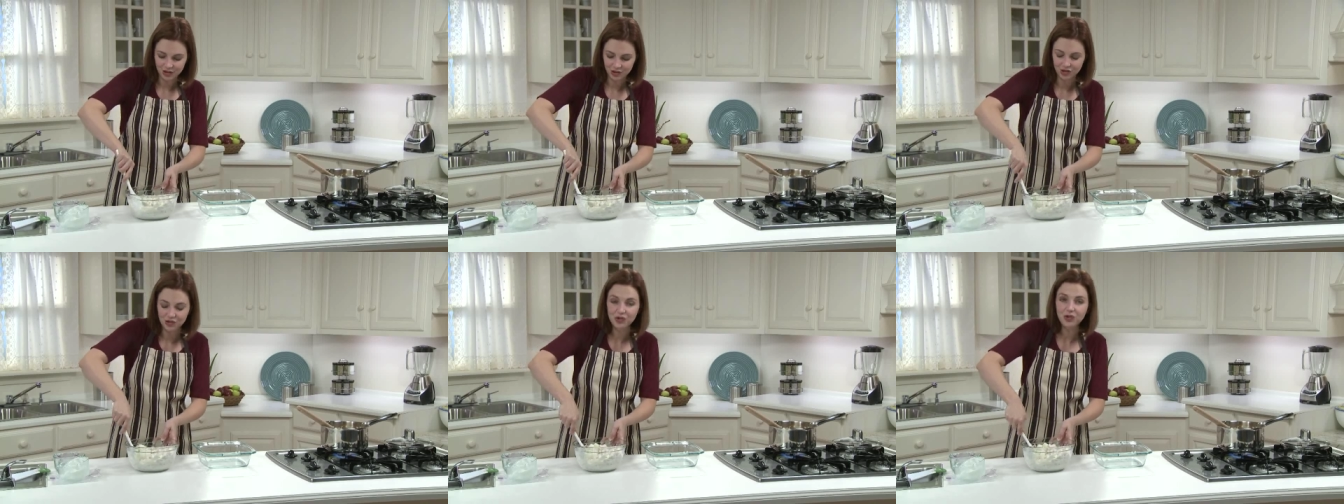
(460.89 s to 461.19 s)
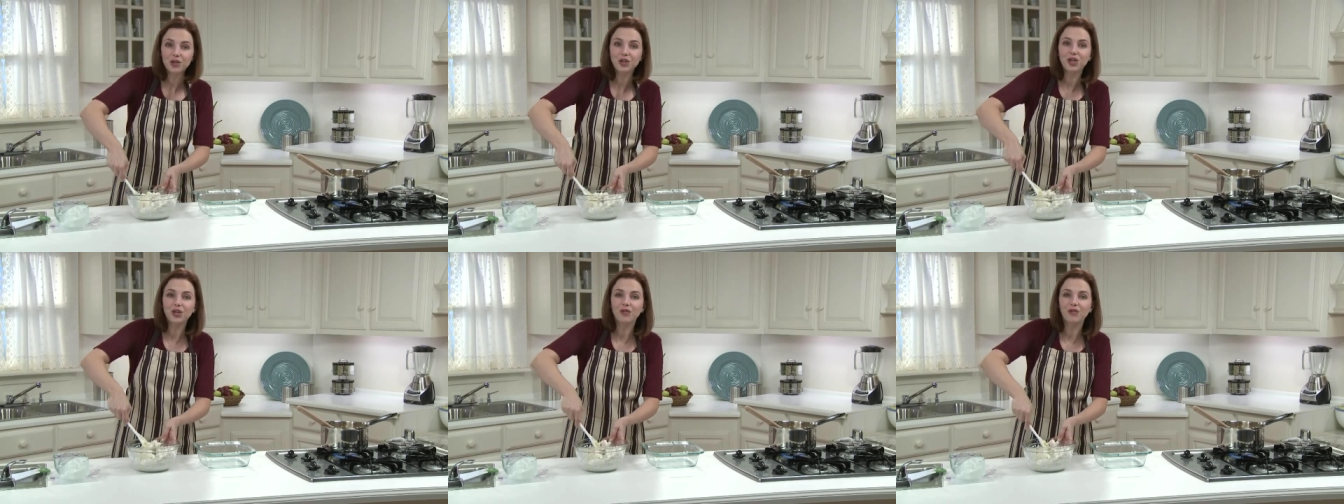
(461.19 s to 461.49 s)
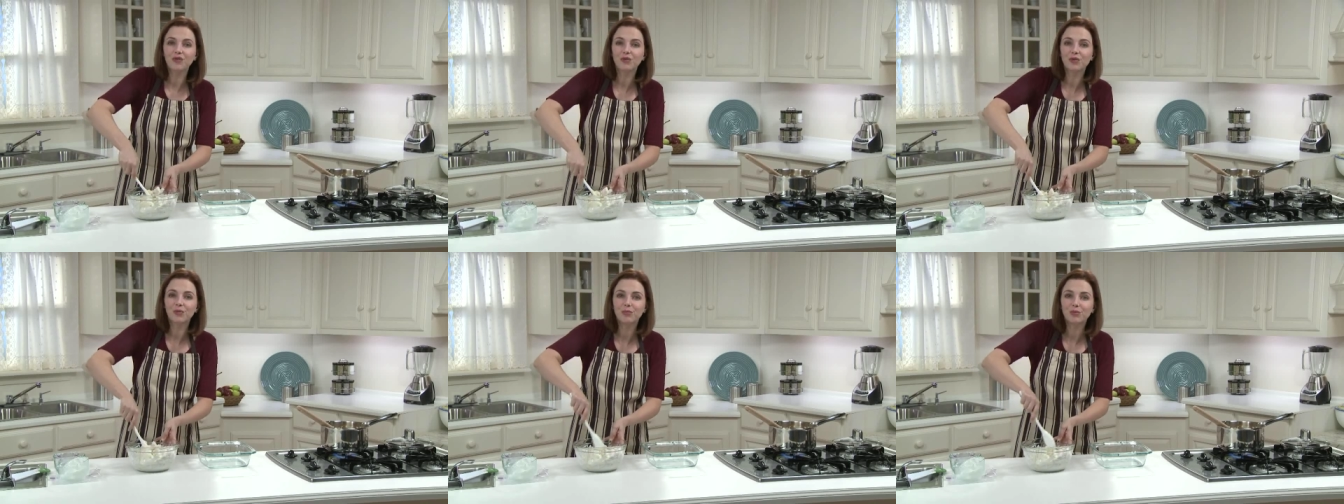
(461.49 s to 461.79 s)
sure
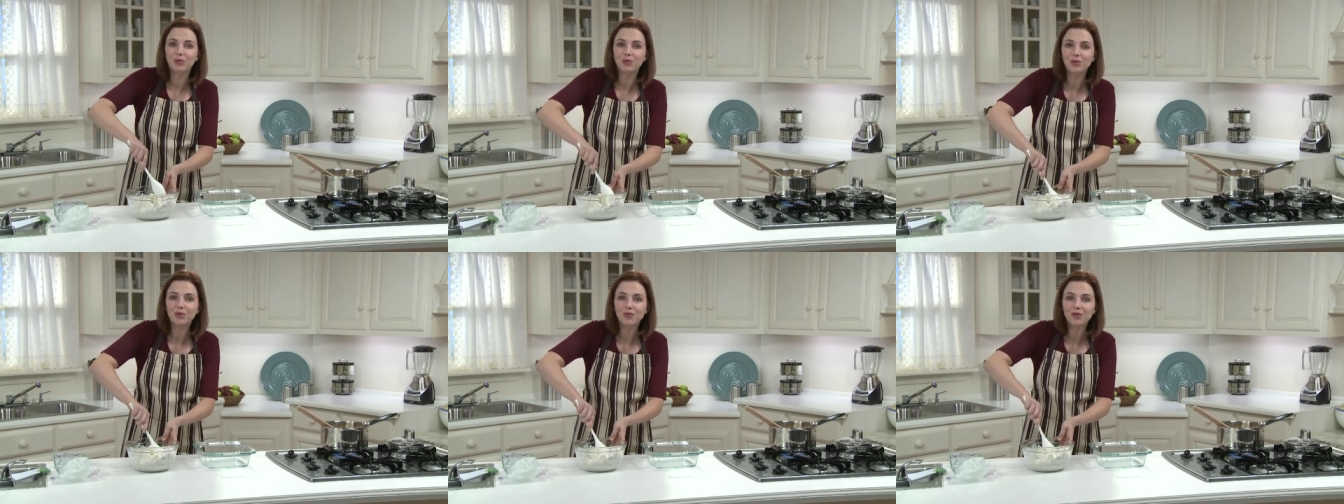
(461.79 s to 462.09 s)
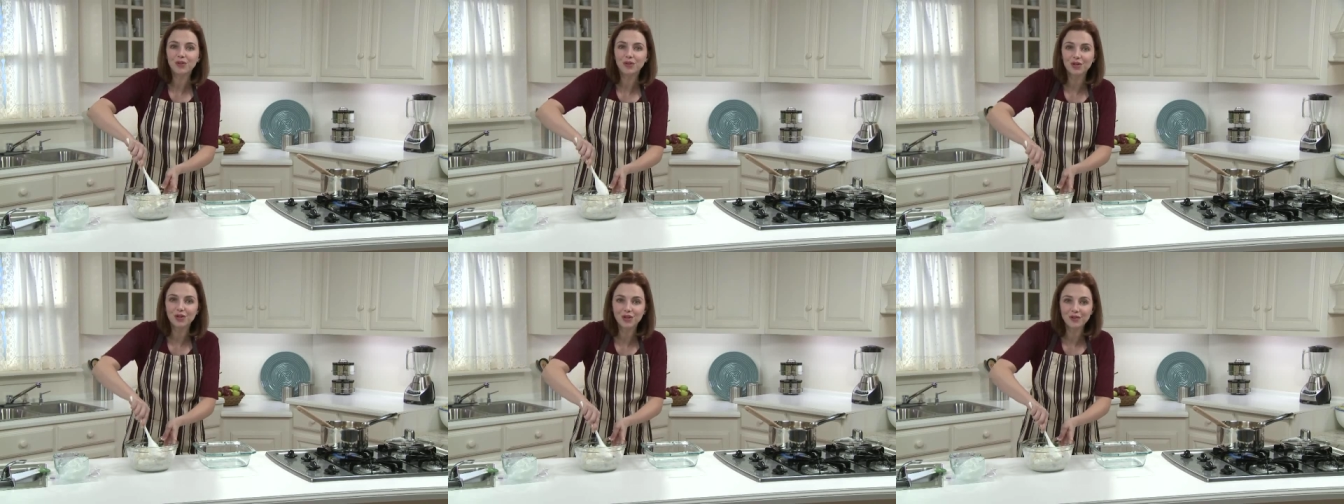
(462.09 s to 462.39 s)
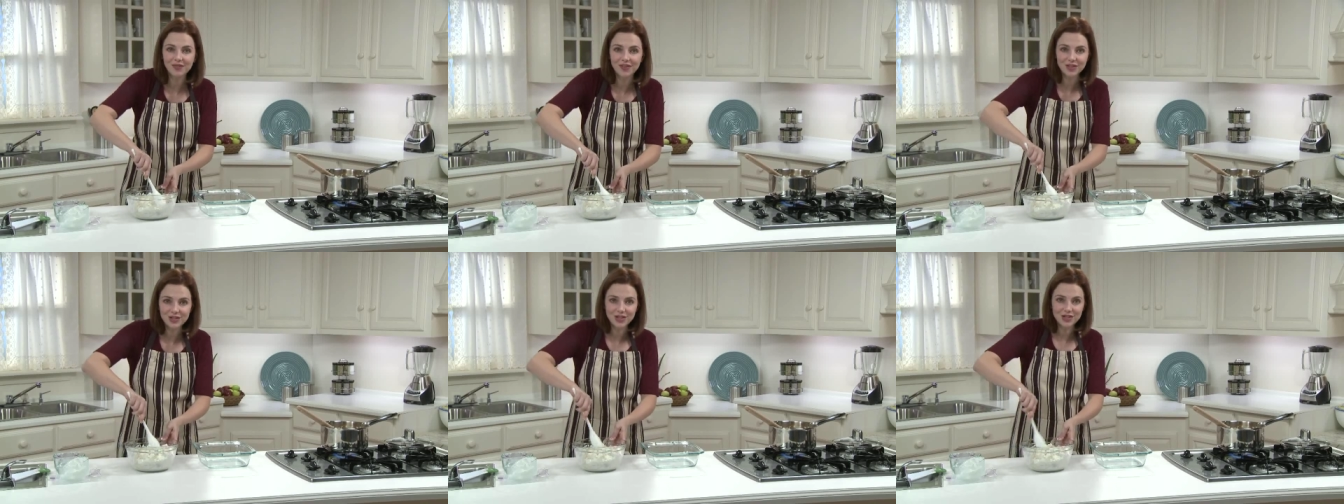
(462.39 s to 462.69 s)
you've removed the
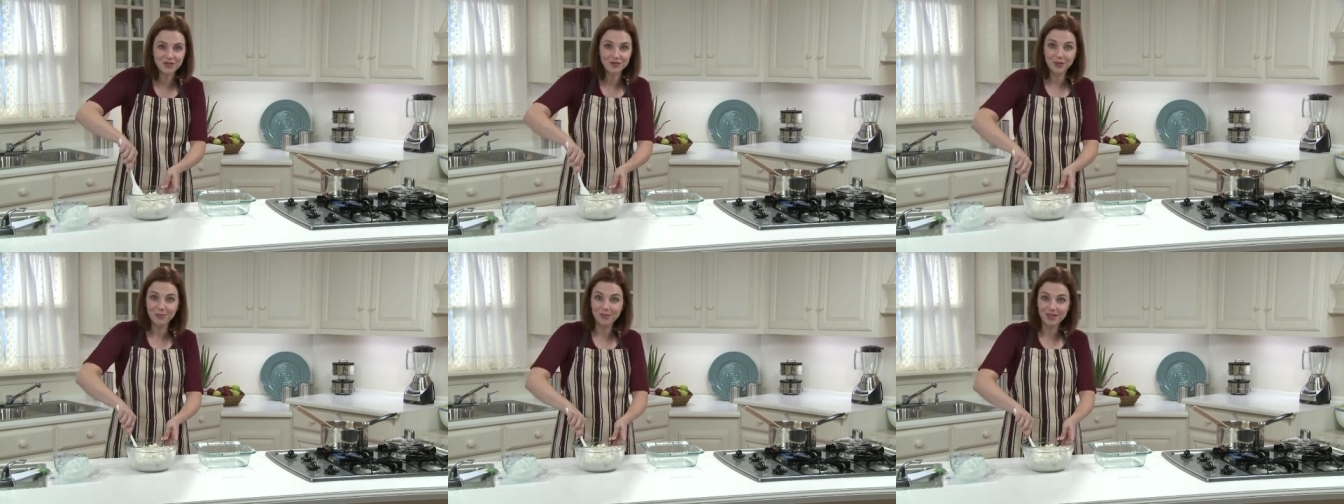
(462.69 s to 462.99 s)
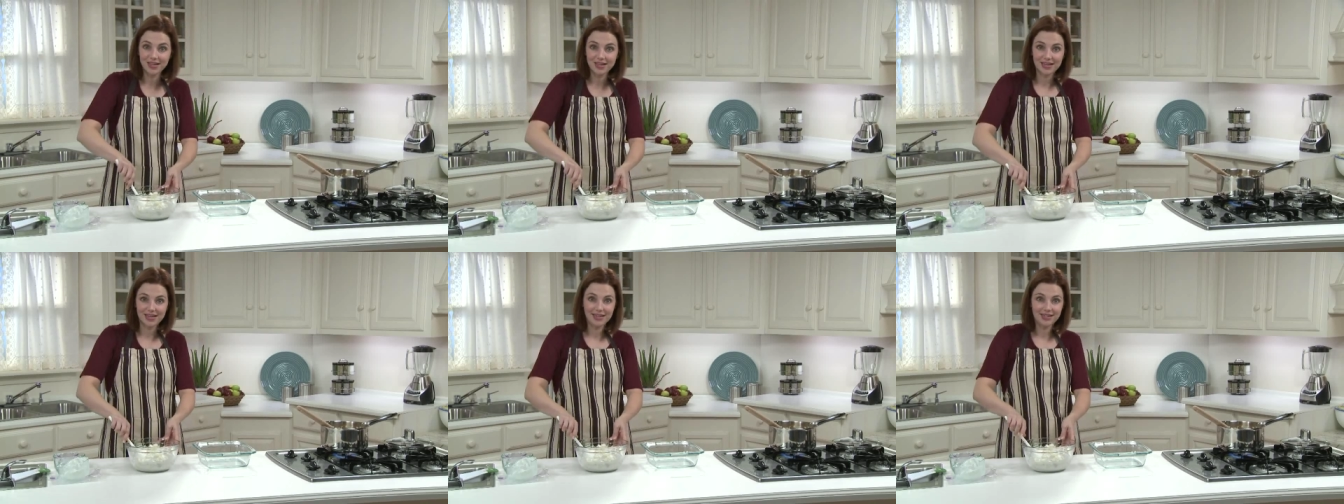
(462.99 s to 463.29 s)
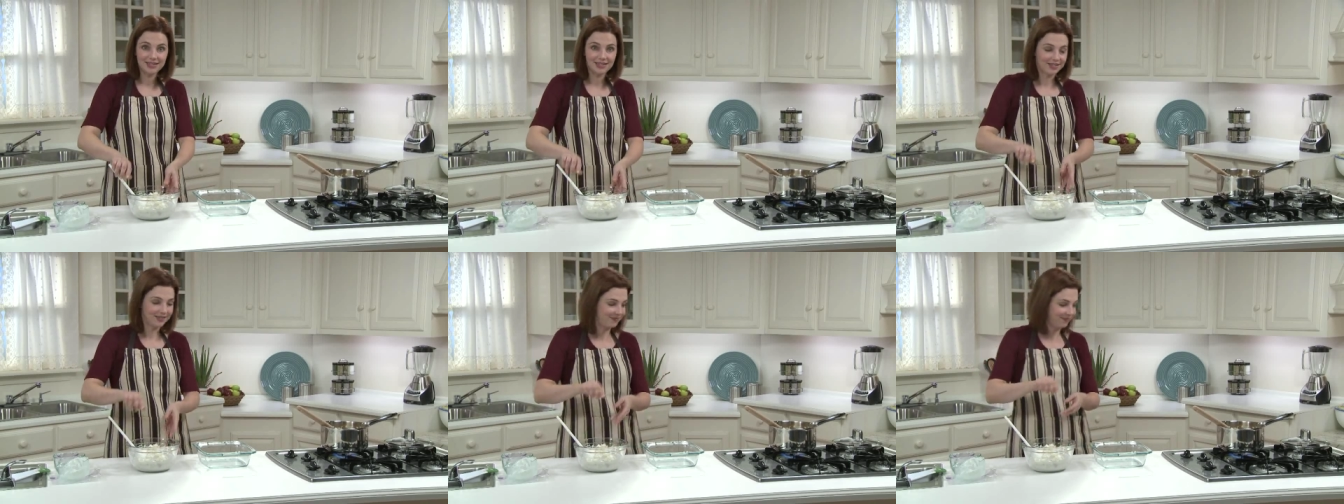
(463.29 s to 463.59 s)
cooked veggies from the
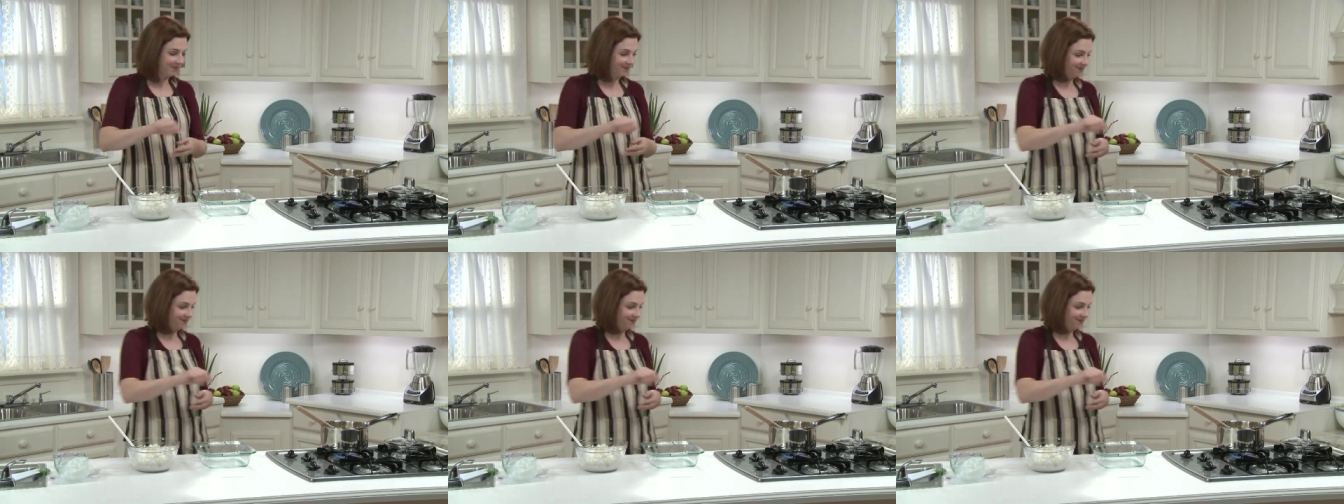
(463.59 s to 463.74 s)
heat.